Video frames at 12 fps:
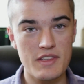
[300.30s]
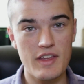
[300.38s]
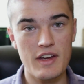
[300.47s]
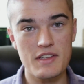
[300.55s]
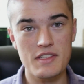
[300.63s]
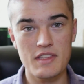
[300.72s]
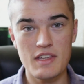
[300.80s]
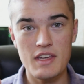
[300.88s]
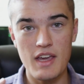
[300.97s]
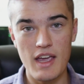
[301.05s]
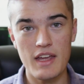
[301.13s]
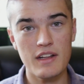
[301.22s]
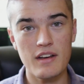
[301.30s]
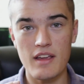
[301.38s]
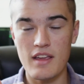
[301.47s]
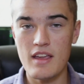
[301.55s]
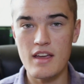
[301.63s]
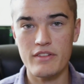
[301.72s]
and that is the Canon
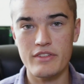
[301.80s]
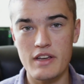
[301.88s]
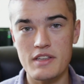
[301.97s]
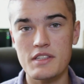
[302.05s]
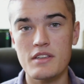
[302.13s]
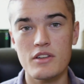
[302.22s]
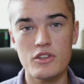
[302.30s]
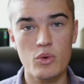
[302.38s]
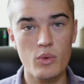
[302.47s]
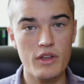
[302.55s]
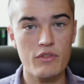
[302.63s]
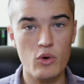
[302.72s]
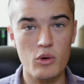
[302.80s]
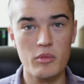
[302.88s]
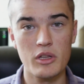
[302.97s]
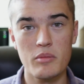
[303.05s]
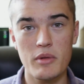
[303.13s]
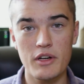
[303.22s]
EFS
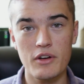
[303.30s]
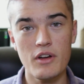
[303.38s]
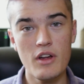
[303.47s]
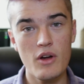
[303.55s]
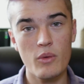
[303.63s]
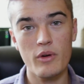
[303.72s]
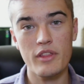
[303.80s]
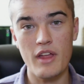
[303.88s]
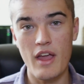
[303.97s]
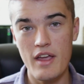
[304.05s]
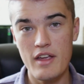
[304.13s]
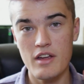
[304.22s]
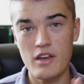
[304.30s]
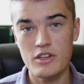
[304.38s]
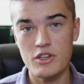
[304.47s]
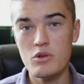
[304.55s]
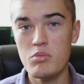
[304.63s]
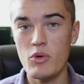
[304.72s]
24mm with a
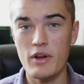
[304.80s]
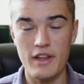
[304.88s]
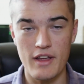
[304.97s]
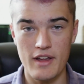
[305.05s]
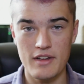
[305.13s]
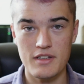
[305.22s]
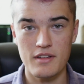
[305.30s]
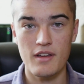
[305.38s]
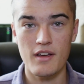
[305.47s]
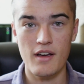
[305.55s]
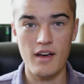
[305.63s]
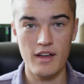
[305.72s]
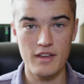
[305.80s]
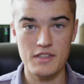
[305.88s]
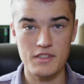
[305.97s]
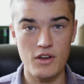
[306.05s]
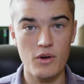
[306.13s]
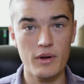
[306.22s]
2.8
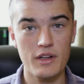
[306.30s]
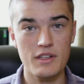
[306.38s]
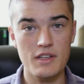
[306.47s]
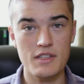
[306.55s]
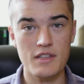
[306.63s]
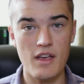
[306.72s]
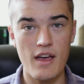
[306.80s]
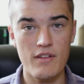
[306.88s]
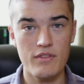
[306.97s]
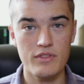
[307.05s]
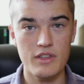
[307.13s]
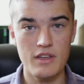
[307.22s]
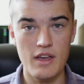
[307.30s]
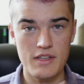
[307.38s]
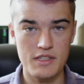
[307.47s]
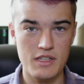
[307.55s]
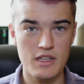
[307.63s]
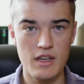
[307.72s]
ISO, and it does have the
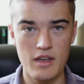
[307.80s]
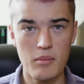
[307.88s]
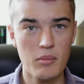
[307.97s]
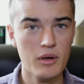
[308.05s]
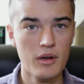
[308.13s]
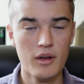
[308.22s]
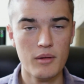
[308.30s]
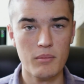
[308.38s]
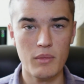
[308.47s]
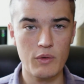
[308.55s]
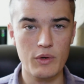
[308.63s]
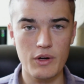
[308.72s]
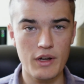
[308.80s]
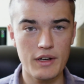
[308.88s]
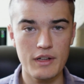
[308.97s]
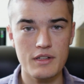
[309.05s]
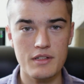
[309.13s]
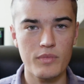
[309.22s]
STM motor in
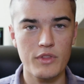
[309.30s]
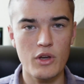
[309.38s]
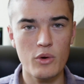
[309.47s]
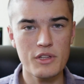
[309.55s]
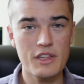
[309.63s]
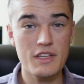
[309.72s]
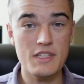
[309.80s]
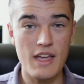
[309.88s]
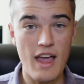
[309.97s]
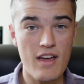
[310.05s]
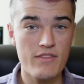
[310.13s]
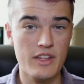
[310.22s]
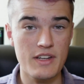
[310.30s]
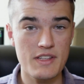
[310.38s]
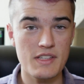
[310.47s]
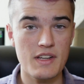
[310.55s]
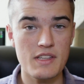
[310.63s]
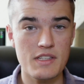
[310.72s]
it. The only lens I have that
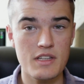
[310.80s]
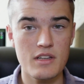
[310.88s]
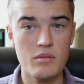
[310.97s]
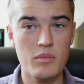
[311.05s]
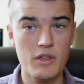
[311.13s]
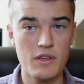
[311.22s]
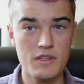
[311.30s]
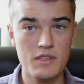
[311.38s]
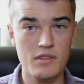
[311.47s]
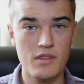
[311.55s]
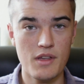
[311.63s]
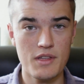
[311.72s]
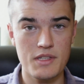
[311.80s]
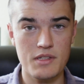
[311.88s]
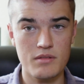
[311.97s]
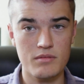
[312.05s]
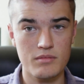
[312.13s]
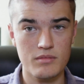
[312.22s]
isn't STM is
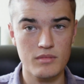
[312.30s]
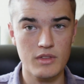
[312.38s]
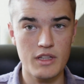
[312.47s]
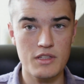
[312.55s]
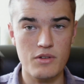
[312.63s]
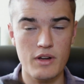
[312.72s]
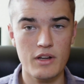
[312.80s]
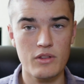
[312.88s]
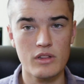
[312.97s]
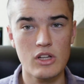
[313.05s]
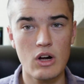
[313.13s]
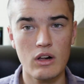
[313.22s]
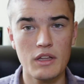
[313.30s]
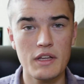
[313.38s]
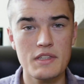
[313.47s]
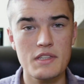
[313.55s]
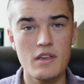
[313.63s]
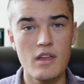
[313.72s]
this lens right here, the long
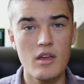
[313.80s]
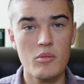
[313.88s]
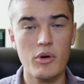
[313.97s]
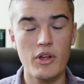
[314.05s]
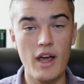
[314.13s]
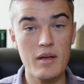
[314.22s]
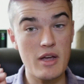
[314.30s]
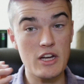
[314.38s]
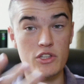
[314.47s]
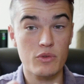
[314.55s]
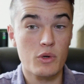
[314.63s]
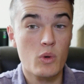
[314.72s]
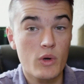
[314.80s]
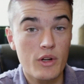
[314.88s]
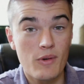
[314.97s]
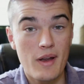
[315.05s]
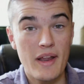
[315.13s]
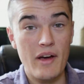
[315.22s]
lens, but I'm actually recording
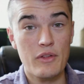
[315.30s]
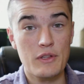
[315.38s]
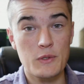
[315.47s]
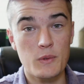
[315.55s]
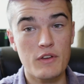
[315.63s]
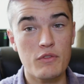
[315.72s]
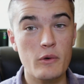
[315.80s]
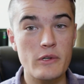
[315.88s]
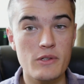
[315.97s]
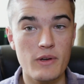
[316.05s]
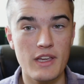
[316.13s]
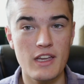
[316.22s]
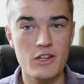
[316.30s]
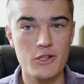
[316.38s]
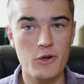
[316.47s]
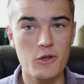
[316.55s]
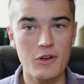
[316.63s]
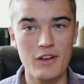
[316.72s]
right now on the 24, so I can't
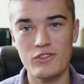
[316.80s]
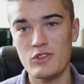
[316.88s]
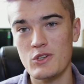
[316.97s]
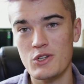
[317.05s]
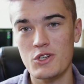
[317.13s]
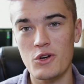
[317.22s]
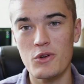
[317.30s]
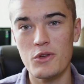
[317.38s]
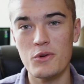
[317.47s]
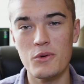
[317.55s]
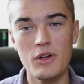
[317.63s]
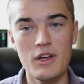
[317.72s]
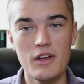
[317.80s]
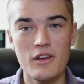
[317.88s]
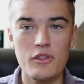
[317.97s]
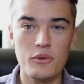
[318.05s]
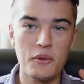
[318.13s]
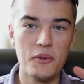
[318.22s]
show you. I'll have to just show you
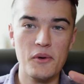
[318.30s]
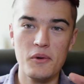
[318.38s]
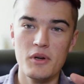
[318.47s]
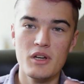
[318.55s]
through